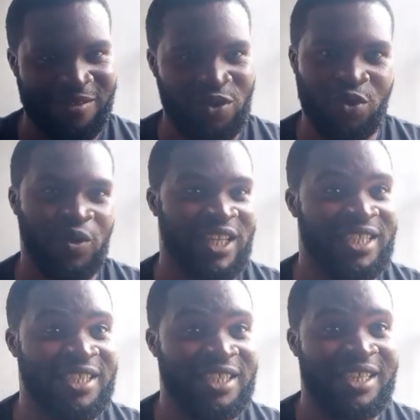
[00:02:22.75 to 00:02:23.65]
so I
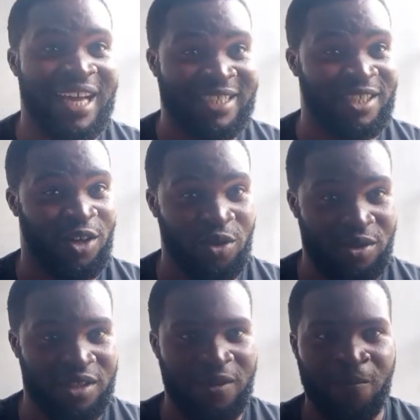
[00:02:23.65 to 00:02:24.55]
didn't add the
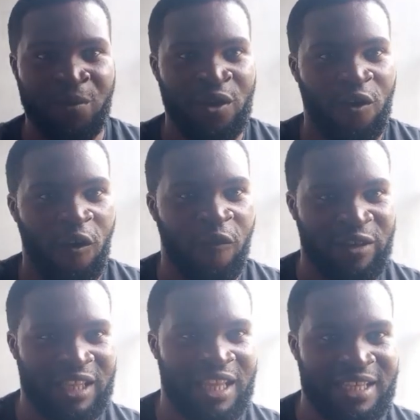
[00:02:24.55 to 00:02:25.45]
cost of
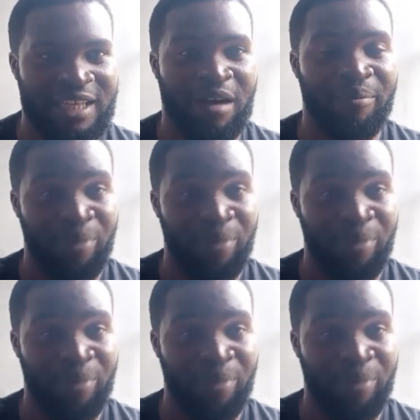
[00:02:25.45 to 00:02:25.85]
fertilizer.